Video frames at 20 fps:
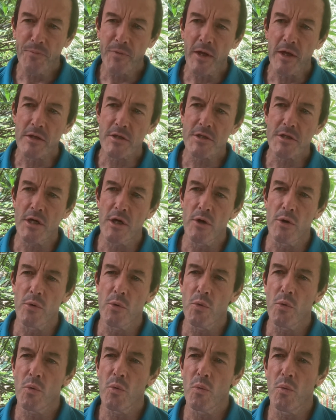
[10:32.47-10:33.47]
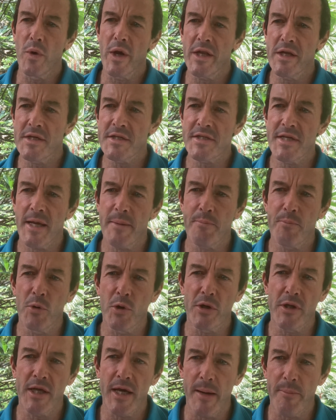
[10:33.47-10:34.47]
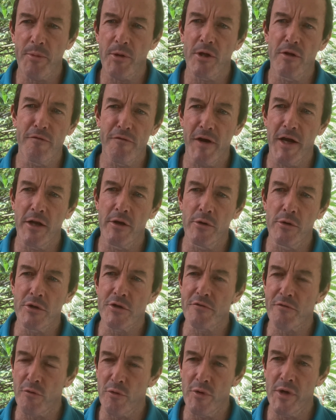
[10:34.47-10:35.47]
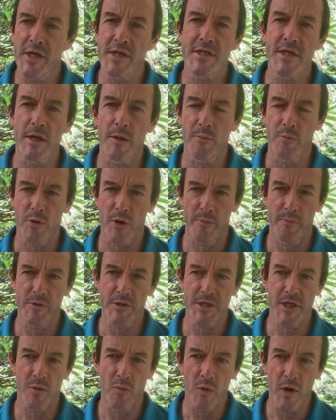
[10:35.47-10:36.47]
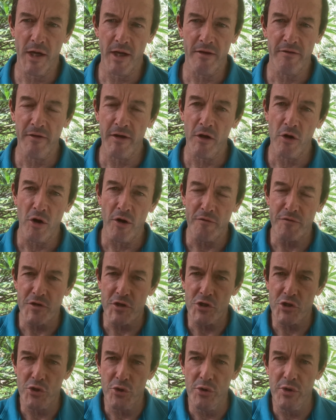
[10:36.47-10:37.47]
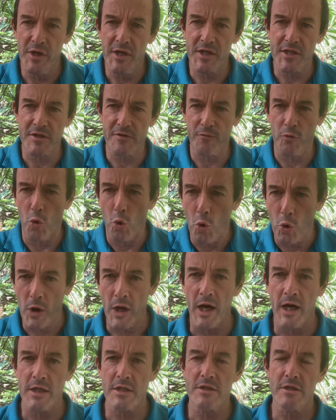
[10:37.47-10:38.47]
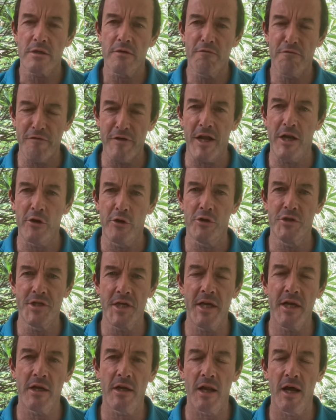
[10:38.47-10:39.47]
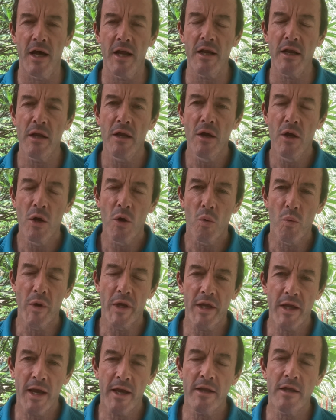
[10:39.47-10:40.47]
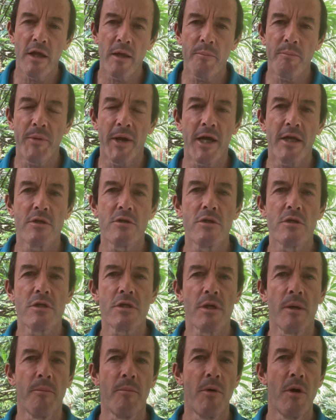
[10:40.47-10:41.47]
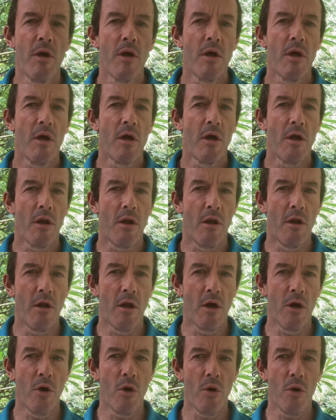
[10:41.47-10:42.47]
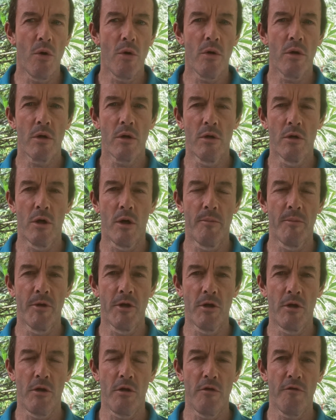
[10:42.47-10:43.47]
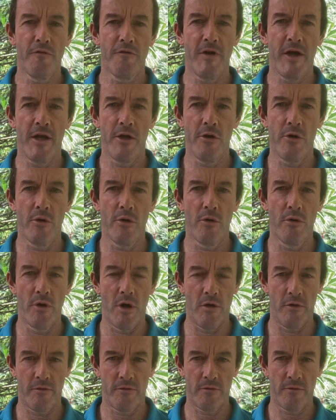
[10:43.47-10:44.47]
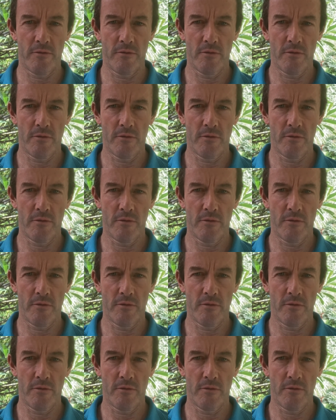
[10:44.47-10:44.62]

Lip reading: So where does that put capital values for retail property? Well, I think after 2 years of all-out value decline, we can get back to some low nominal value growth.